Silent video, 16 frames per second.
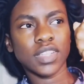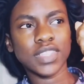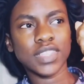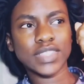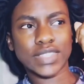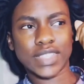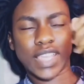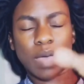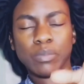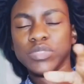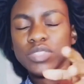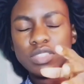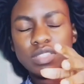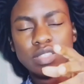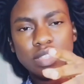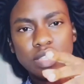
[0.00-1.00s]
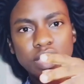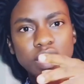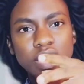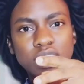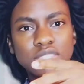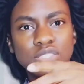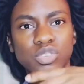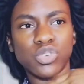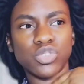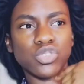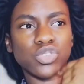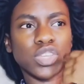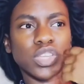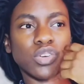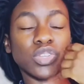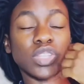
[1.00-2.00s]
to capture the thing, so you
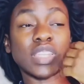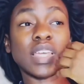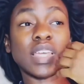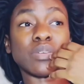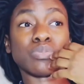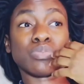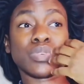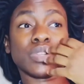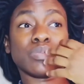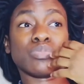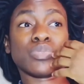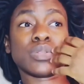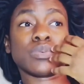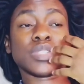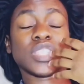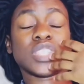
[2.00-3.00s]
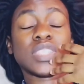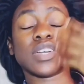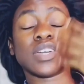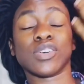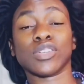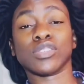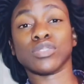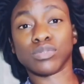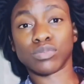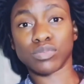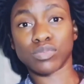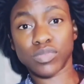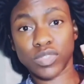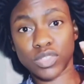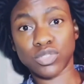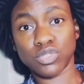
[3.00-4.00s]
can only like pretty much tell
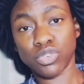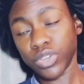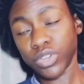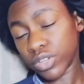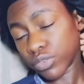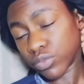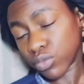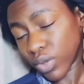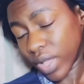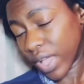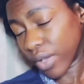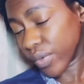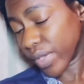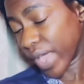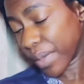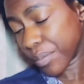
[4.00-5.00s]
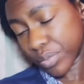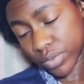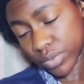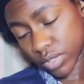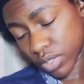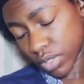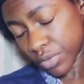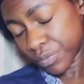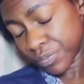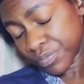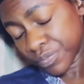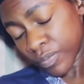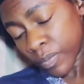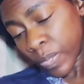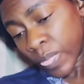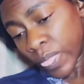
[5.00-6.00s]
the story of how it happened.
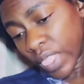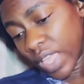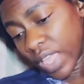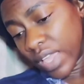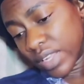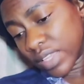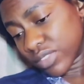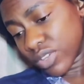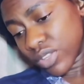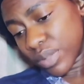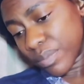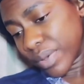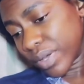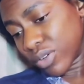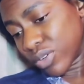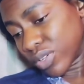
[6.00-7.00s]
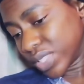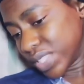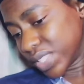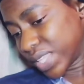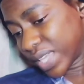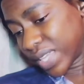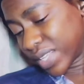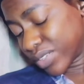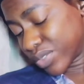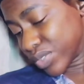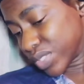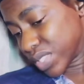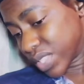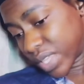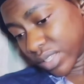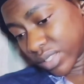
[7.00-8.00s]
And I thought about all of that, and I
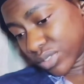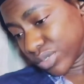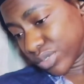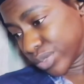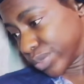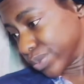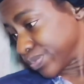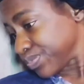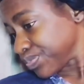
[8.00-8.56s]
was like, you know,